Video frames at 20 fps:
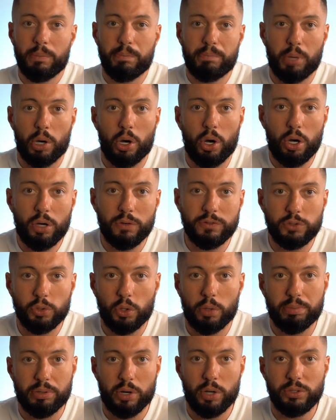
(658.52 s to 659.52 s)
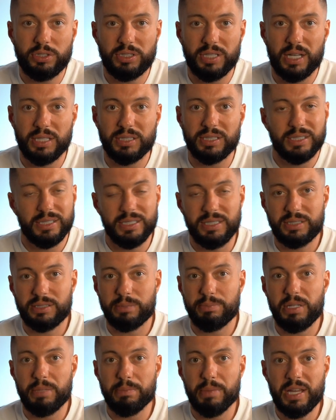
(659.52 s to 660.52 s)
part of your process needs to
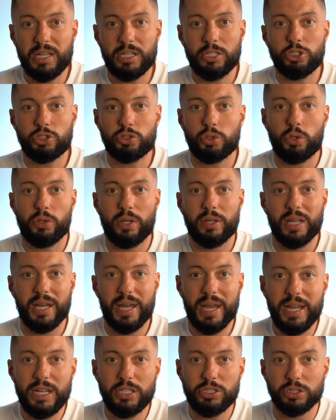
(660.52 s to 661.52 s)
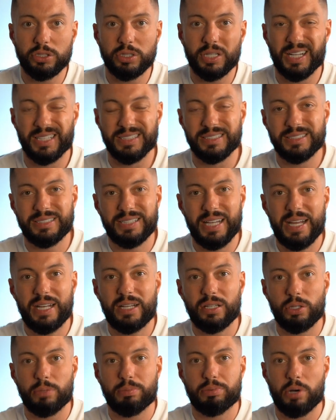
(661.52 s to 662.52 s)
be making sure that the agent has
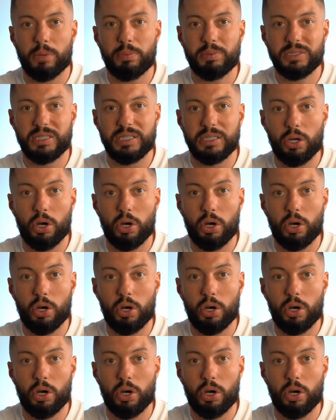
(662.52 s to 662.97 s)
taken the property